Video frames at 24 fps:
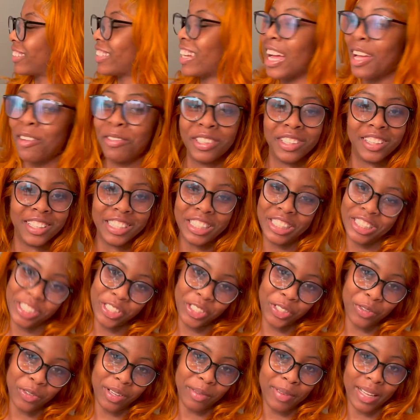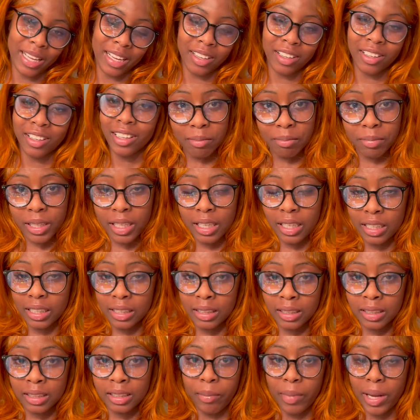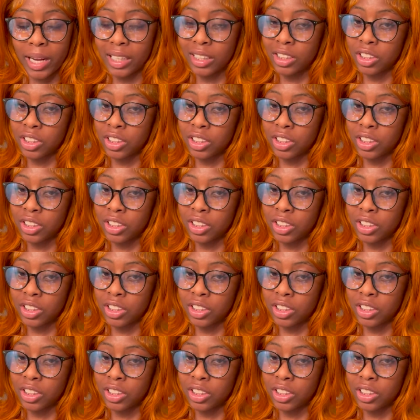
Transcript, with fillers: I put the ginger back on because I